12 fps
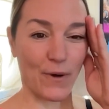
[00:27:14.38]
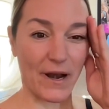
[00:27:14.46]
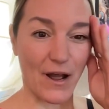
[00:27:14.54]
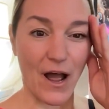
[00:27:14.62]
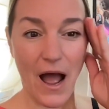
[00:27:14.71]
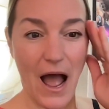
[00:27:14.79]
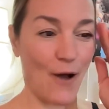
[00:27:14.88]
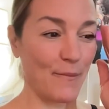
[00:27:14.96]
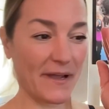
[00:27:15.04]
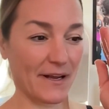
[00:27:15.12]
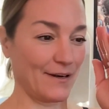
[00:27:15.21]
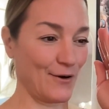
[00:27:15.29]
What how am I
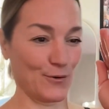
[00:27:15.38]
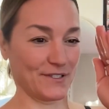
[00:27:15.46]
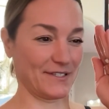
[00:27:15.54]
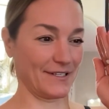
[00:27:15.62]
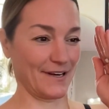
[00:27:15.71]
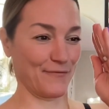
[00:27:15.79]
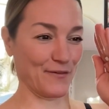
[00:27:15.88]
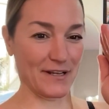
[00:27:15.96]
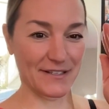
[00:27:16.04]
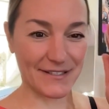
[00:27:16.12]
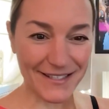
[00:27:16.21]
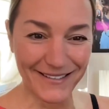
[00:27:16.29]
gonna notice the difference?"